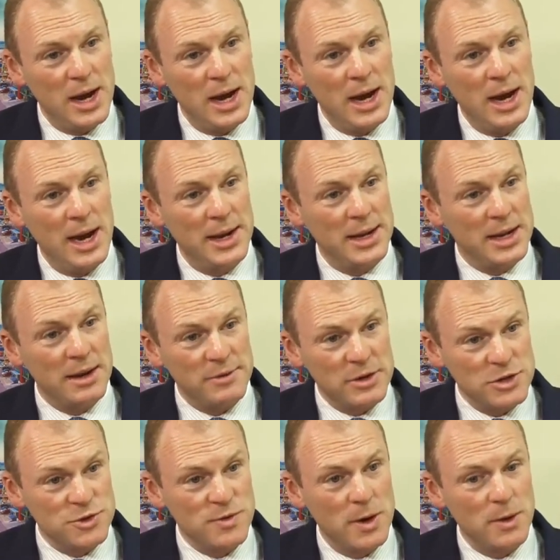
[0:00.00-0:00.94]
the
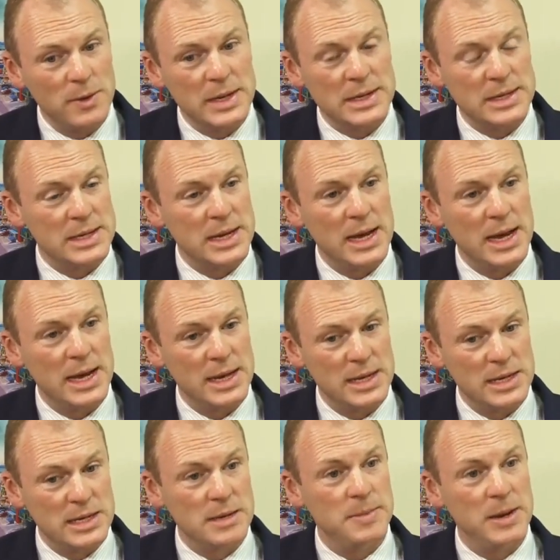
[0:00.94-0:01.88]
governor's role is
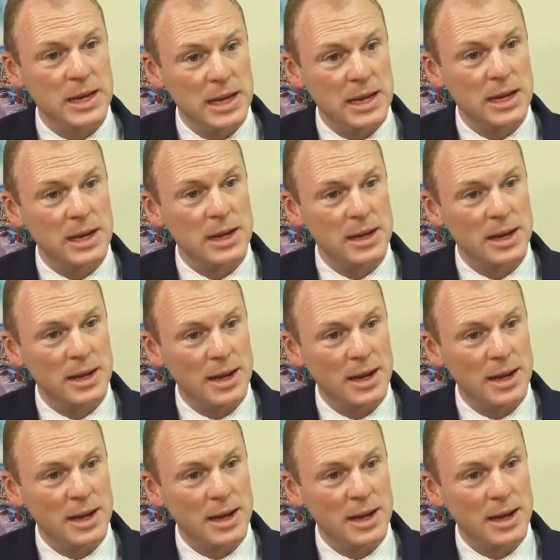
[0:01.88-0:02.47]
to be